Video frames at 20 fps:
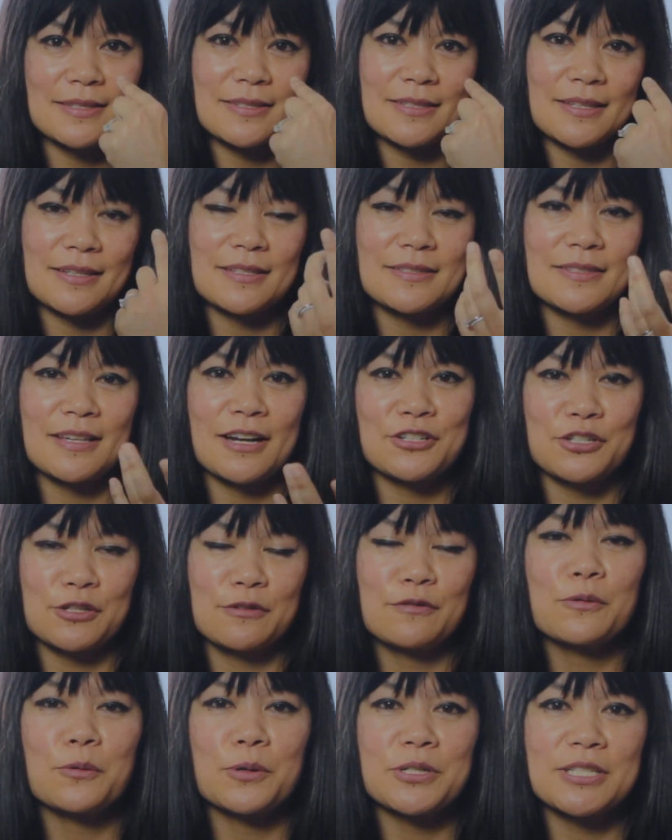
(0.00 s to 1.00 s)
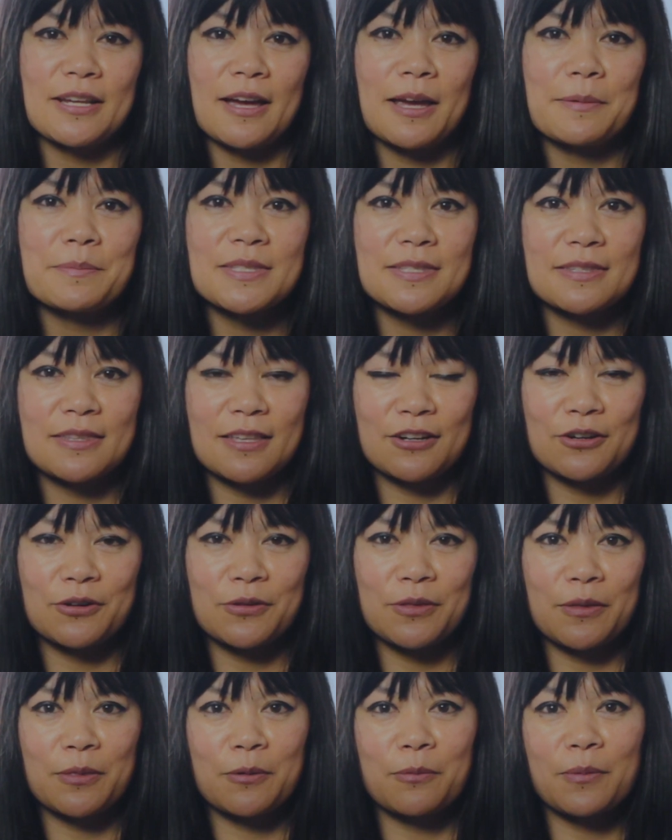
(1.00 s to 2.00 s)
skin is actually 4 times thinner
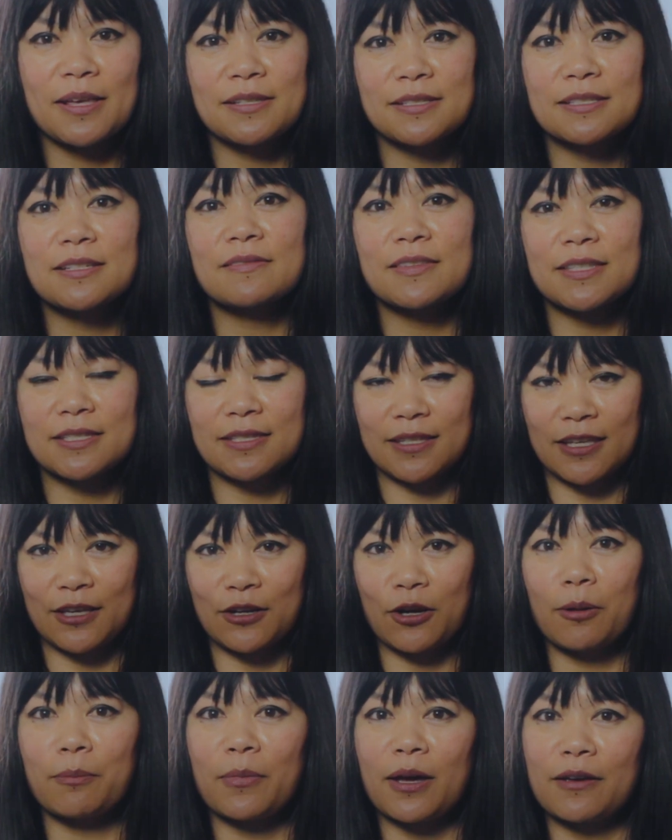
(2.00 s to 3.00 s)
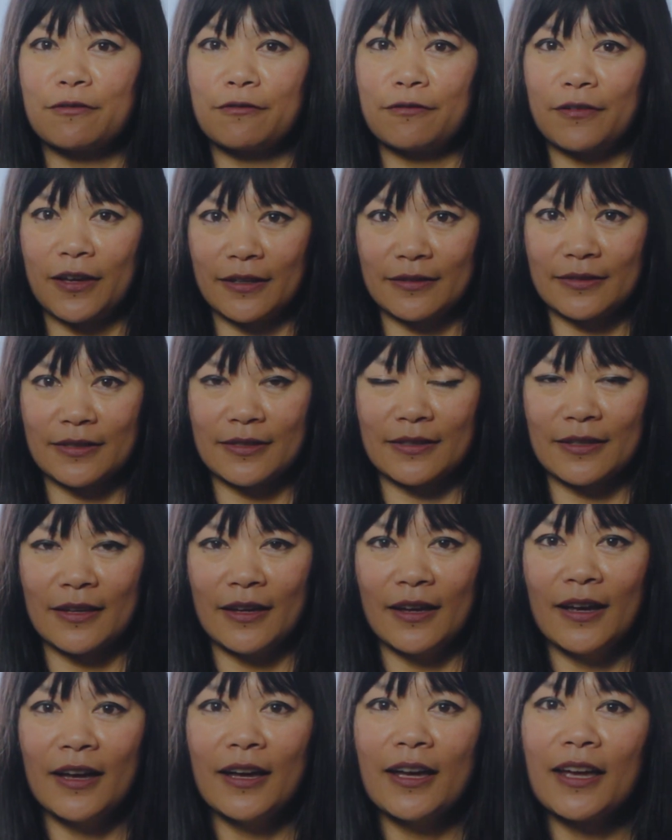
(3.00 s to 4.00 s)
than the rest of the skin on my face.
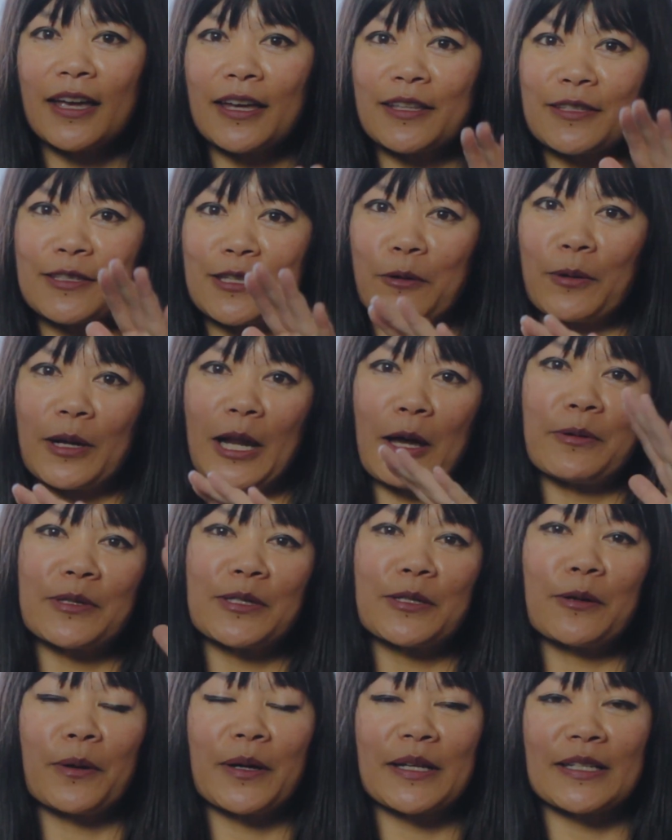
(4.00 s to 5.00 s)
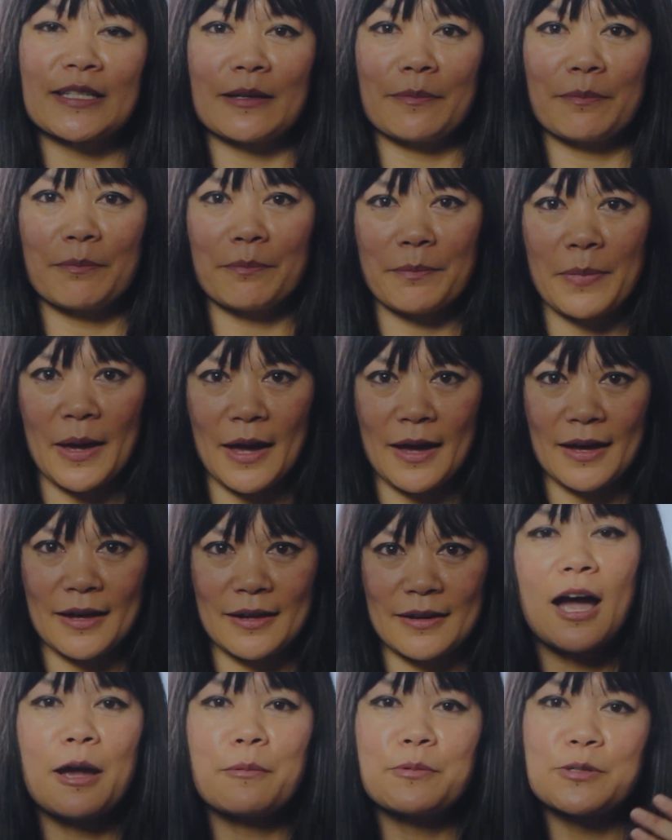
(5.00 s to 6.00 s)
And so when I was going to
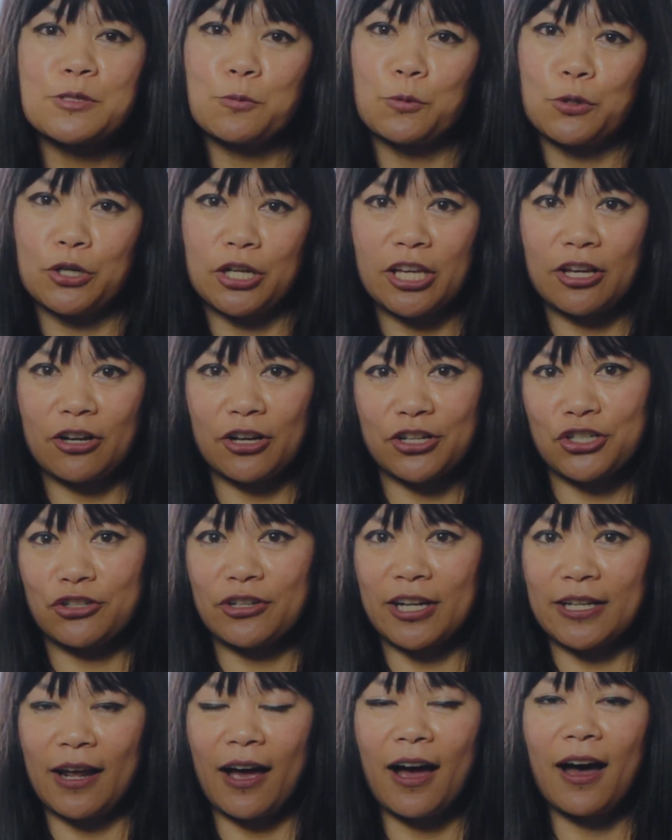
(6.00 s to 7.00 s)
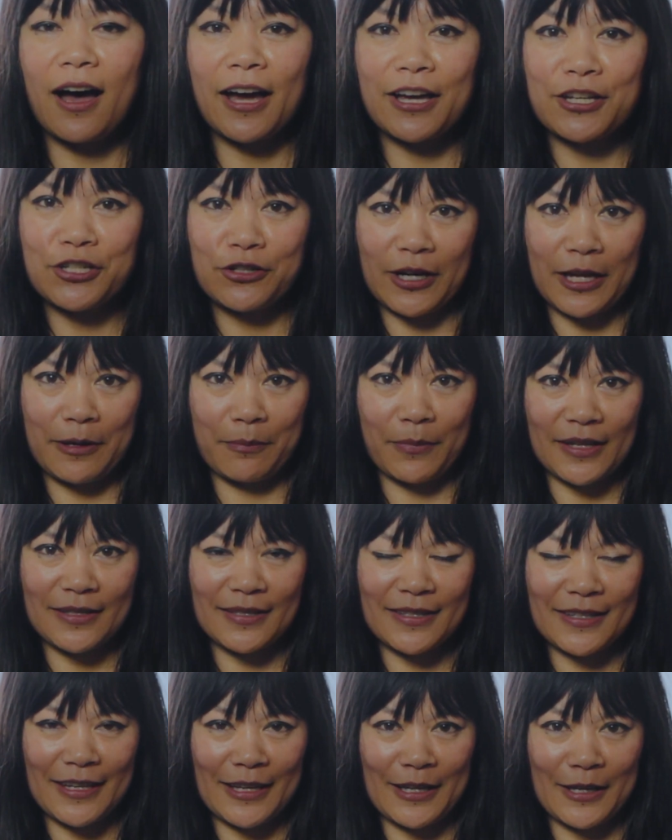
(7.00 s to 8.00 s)
bed, I was working on trying to hydrate my
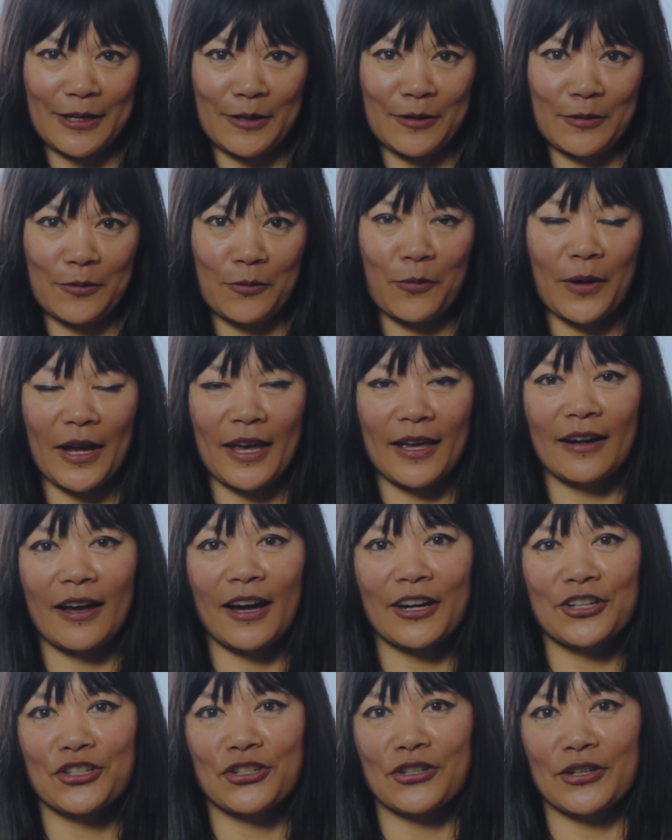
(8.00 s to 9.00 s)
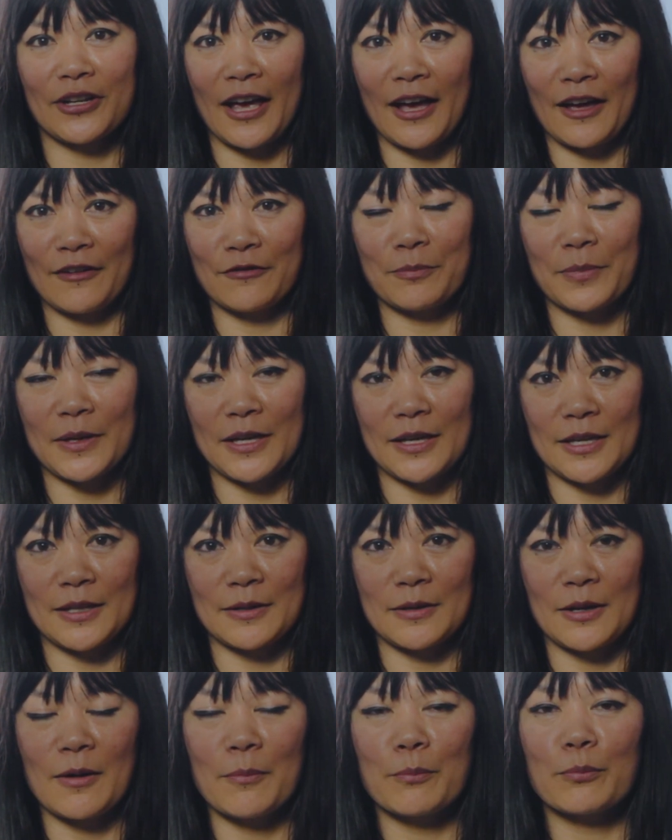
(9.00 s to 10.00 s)
skin when I should have
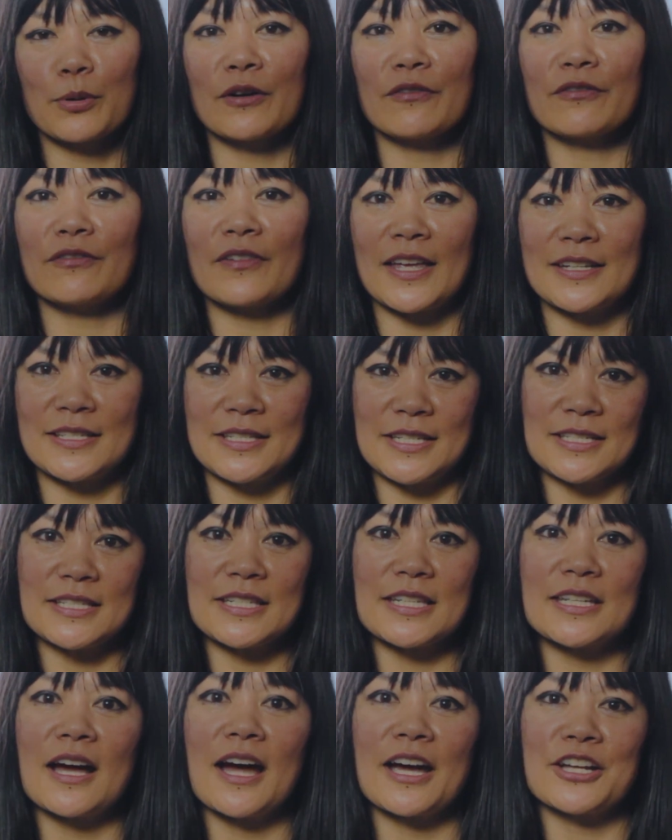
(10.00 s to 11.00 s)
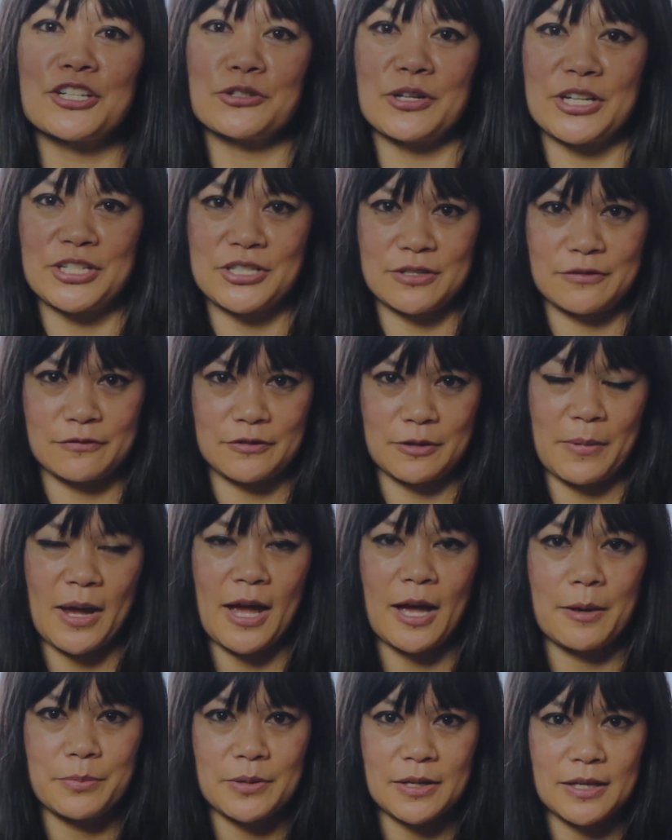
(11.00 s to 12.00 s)
been preventing dehydration from
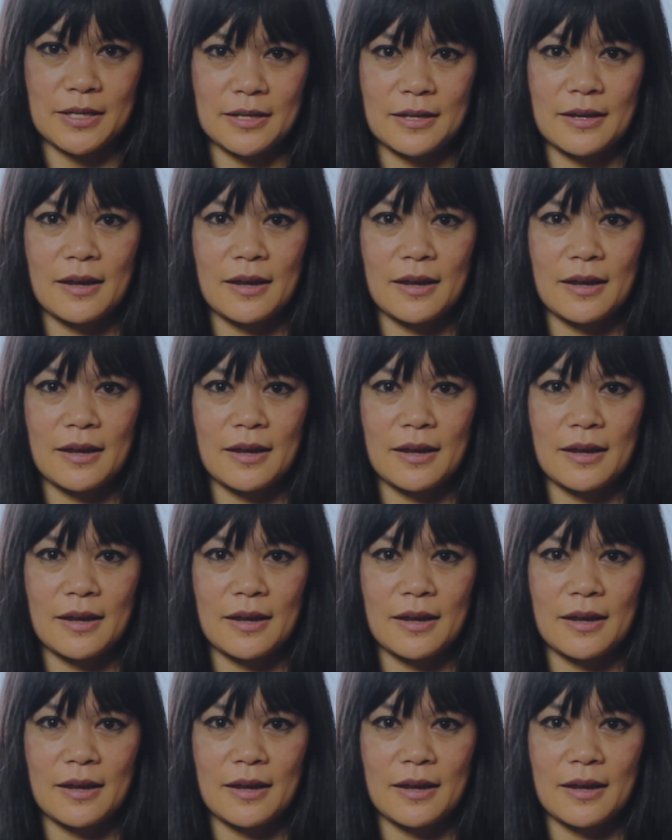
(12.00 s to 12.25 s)
happening.